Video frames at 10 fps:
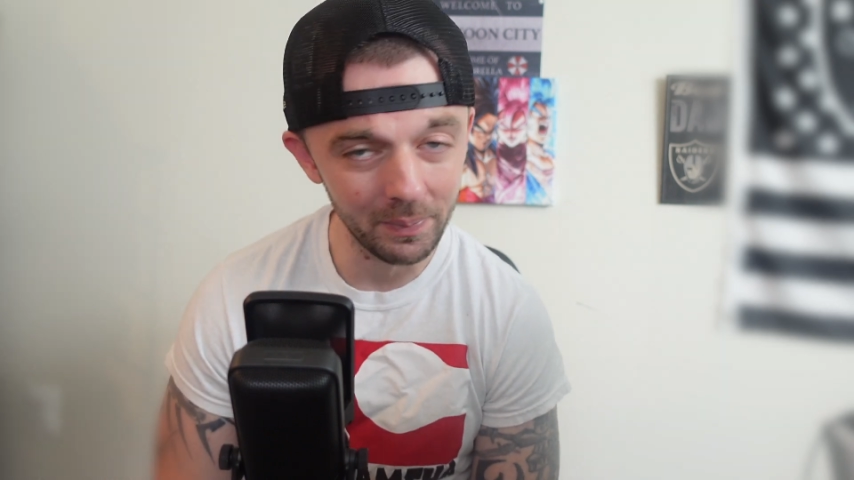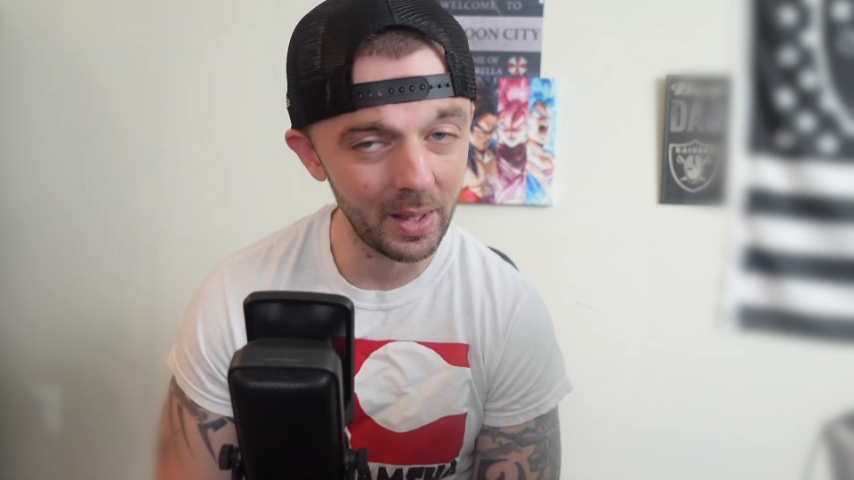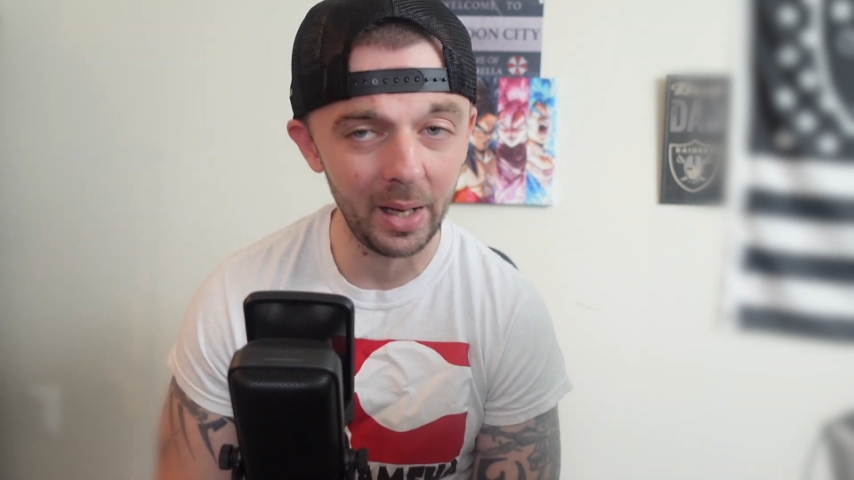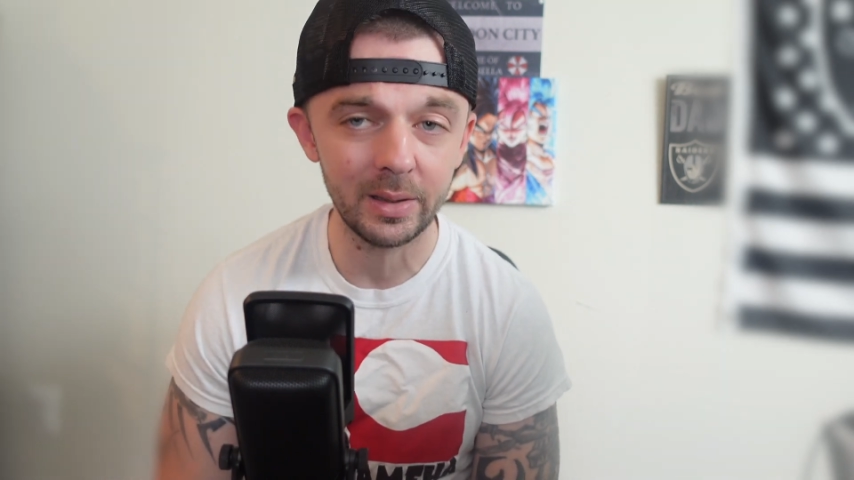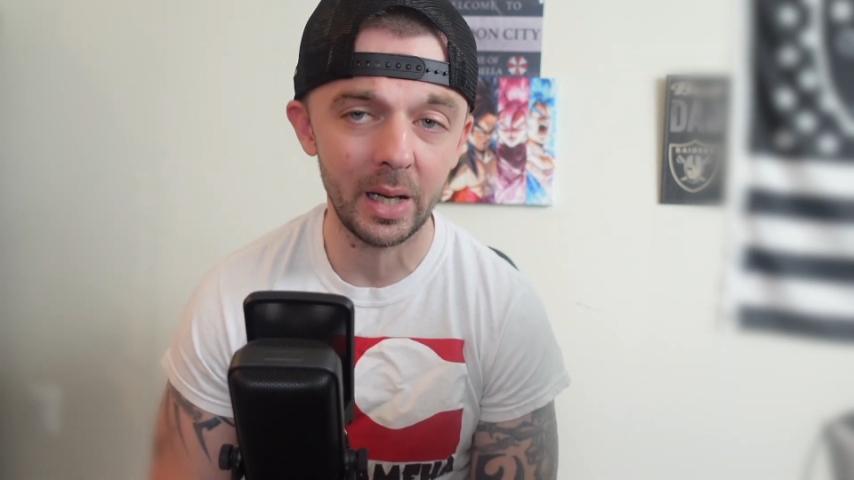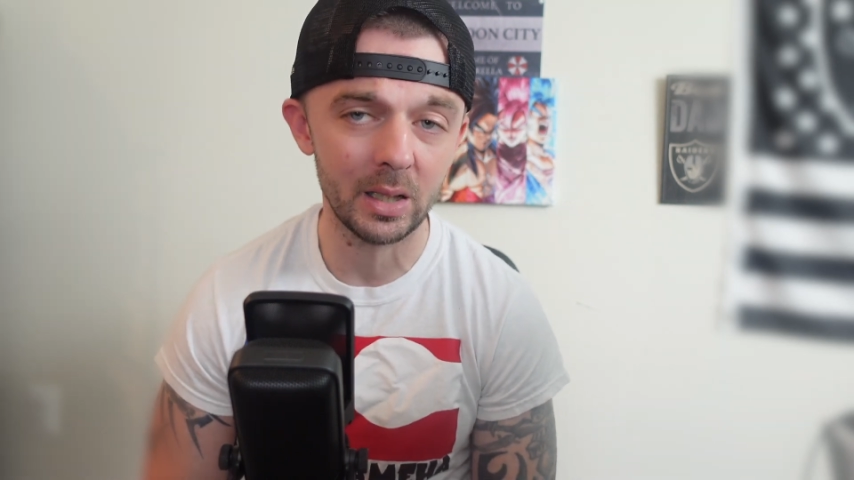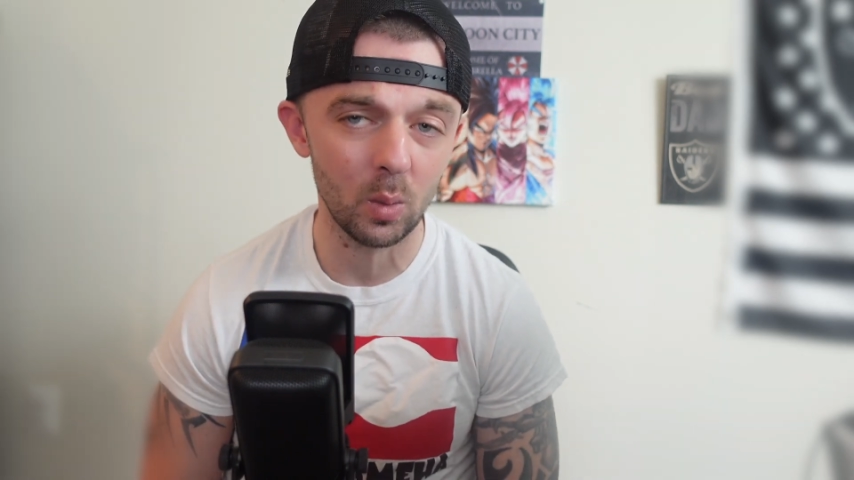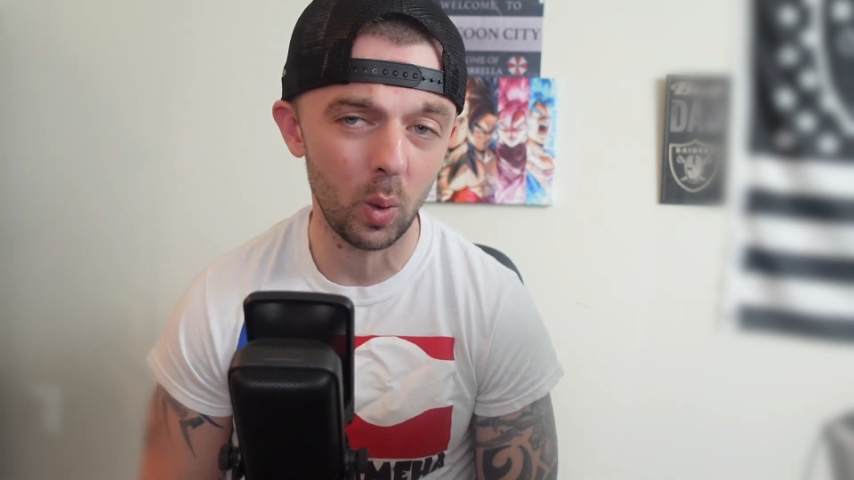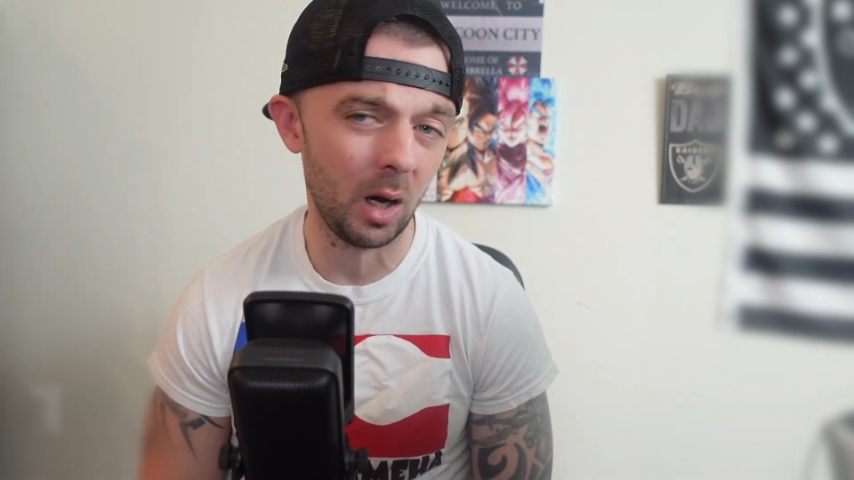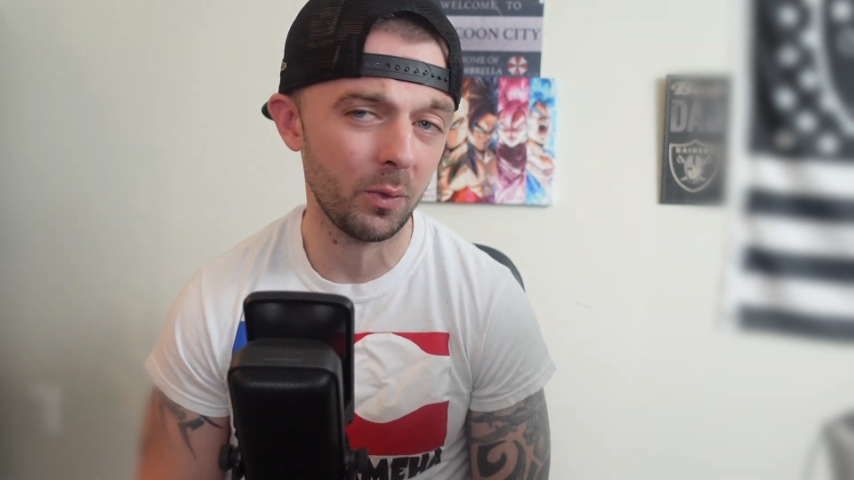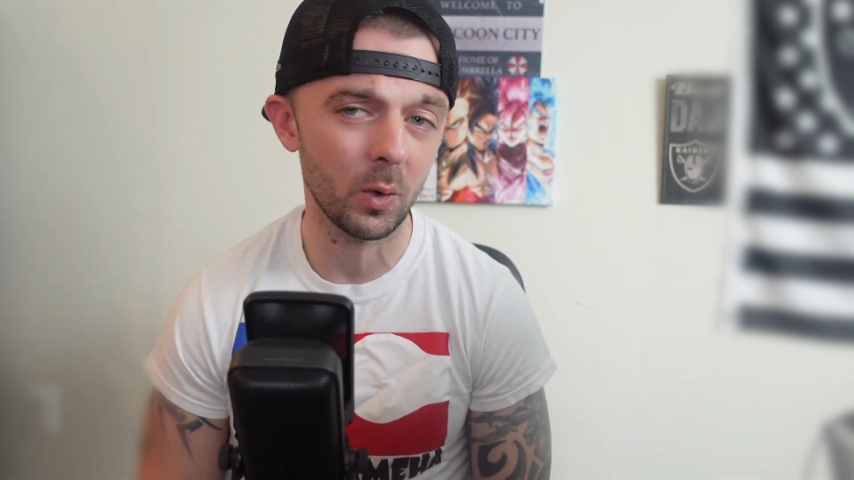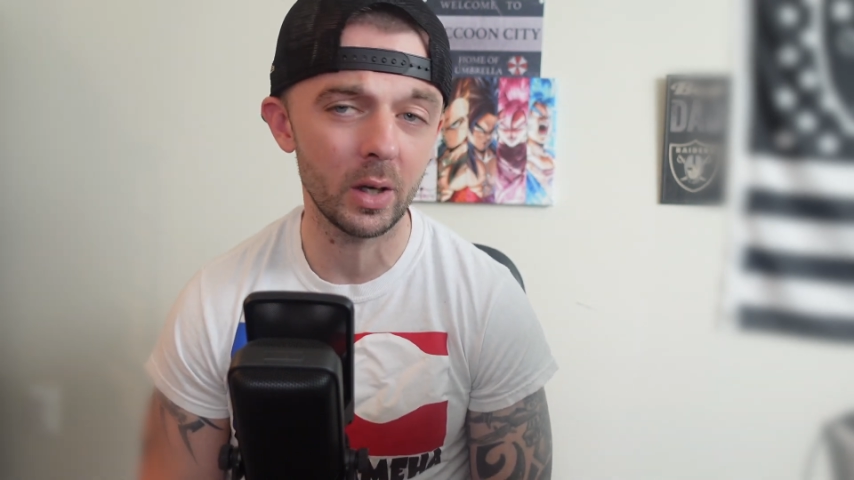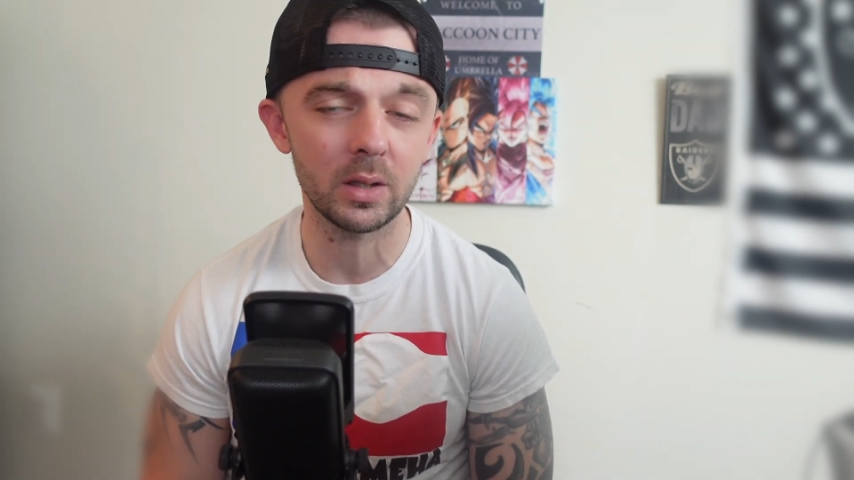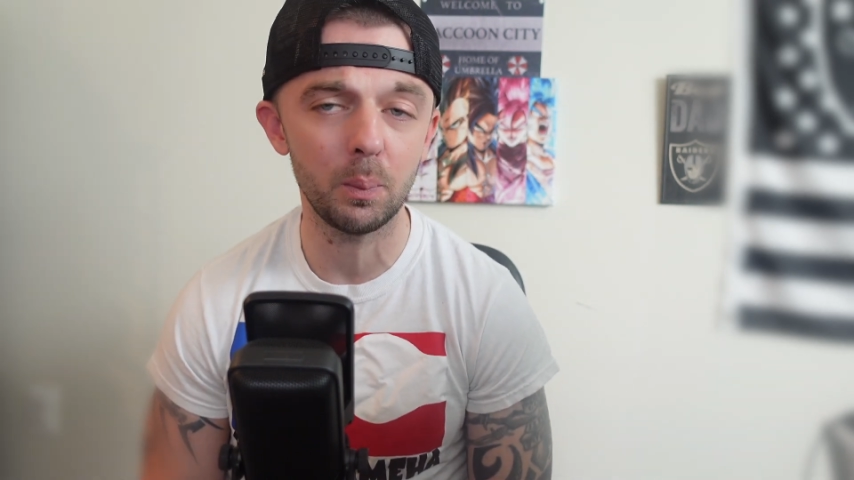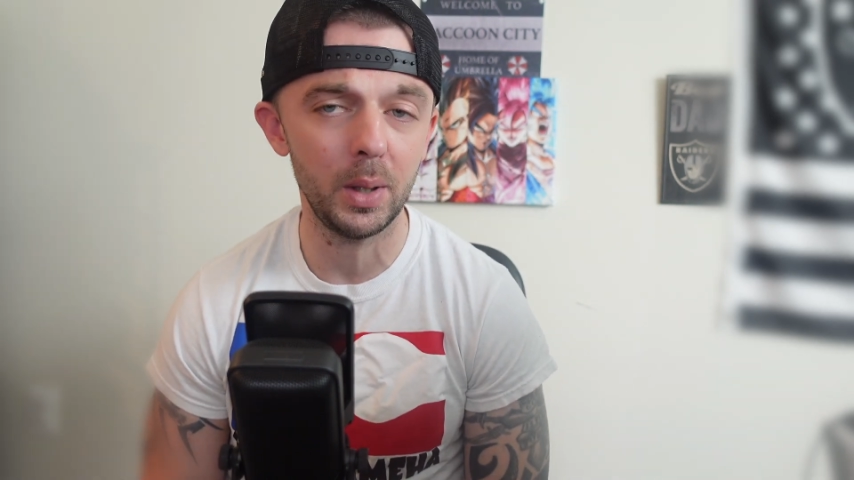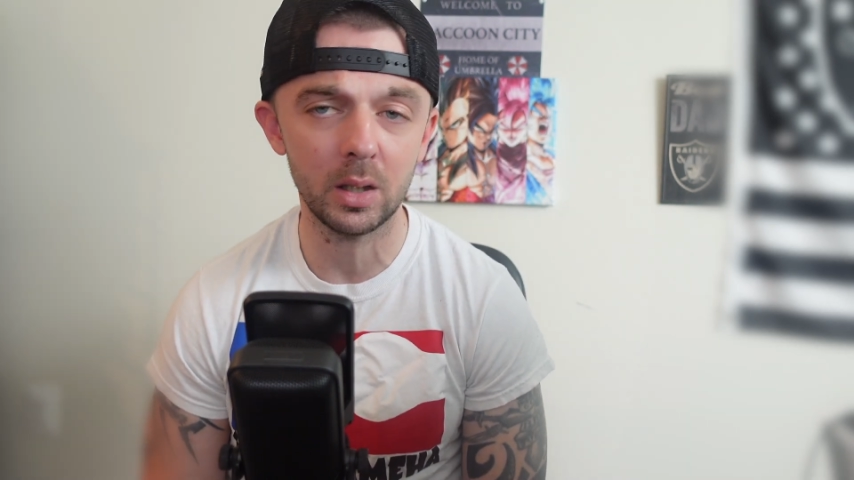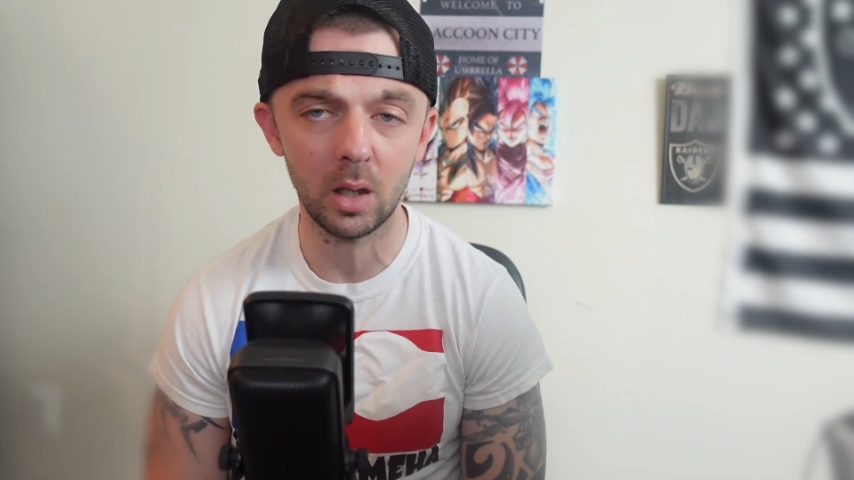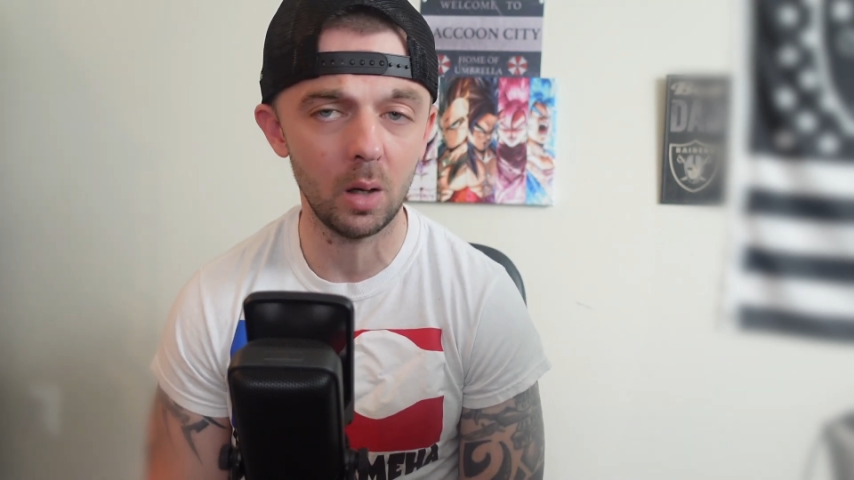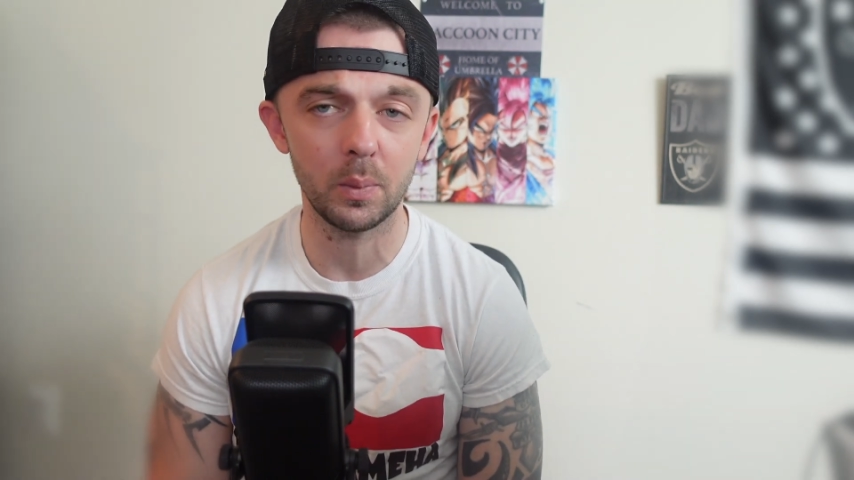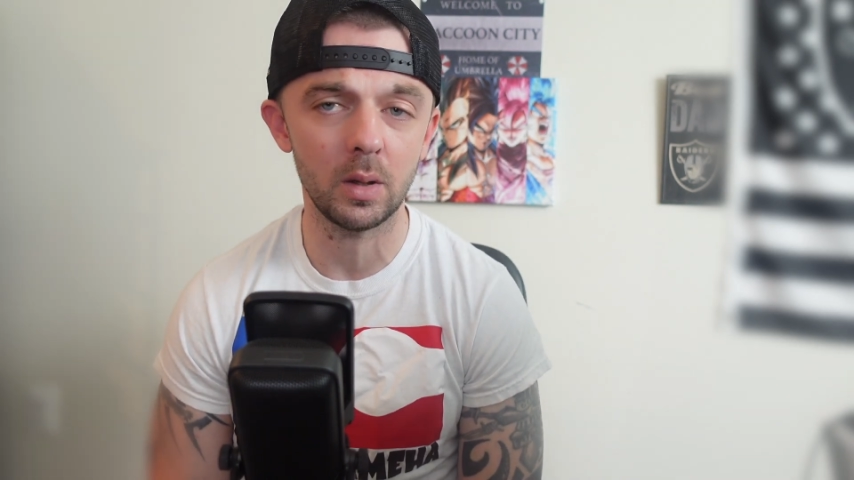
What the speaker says: it takes a while for it to pick up,